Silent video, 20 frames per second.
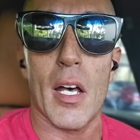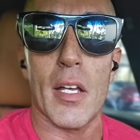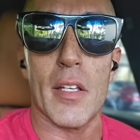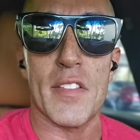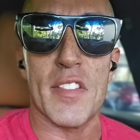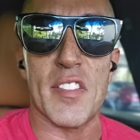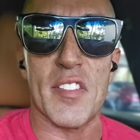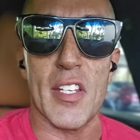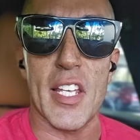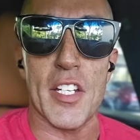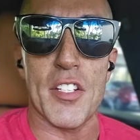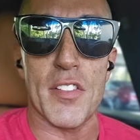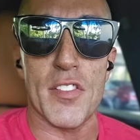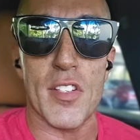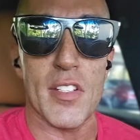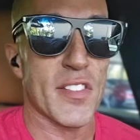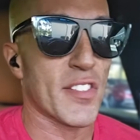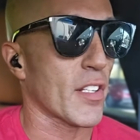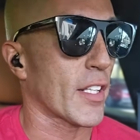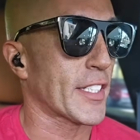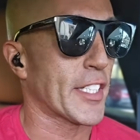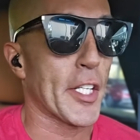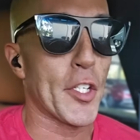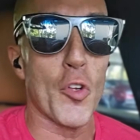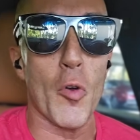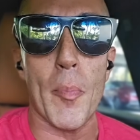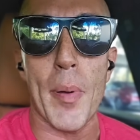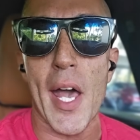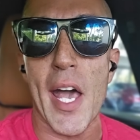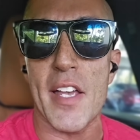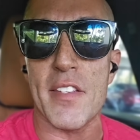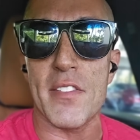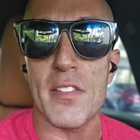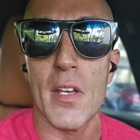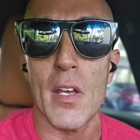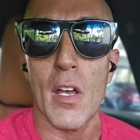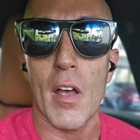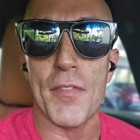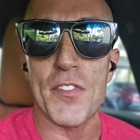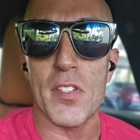selecting a new past
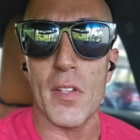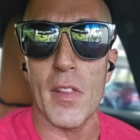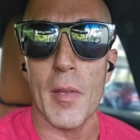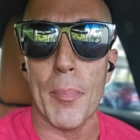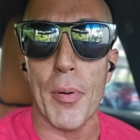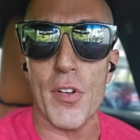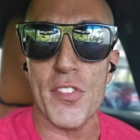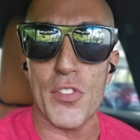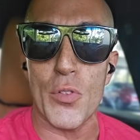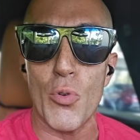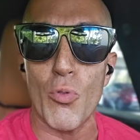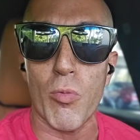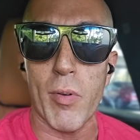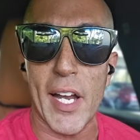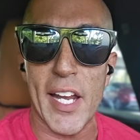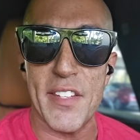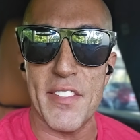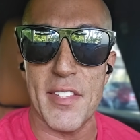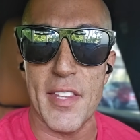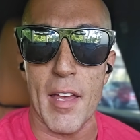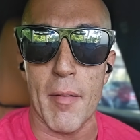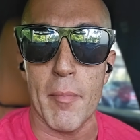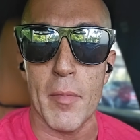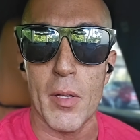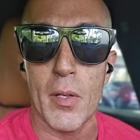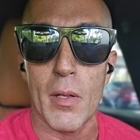of the person who raised them,